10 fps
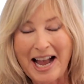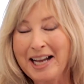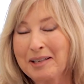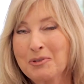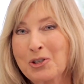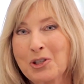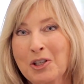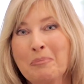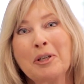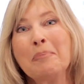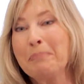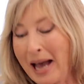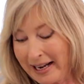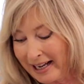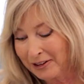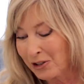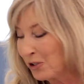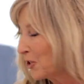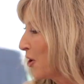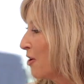and I am just going to put it back
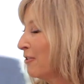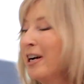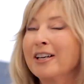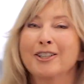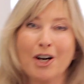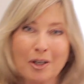on the stove,